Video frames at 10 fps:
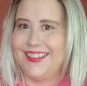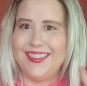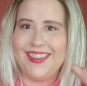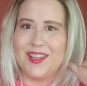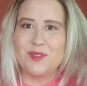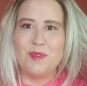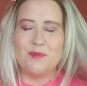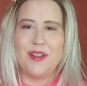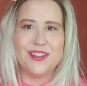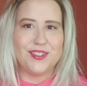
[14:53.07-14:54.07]
that's one
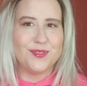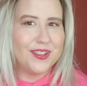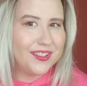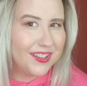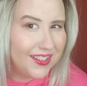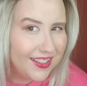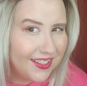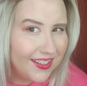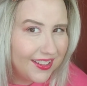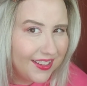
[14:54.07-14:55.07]
way to do it.
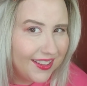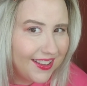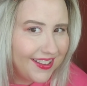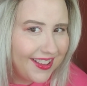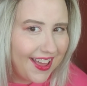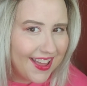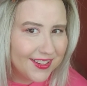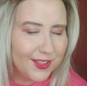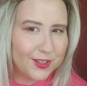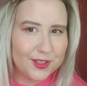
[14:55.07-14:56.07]
Add a
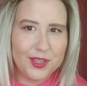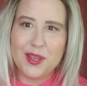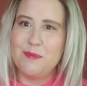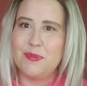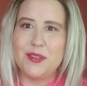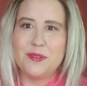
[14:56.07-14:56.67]
little clip.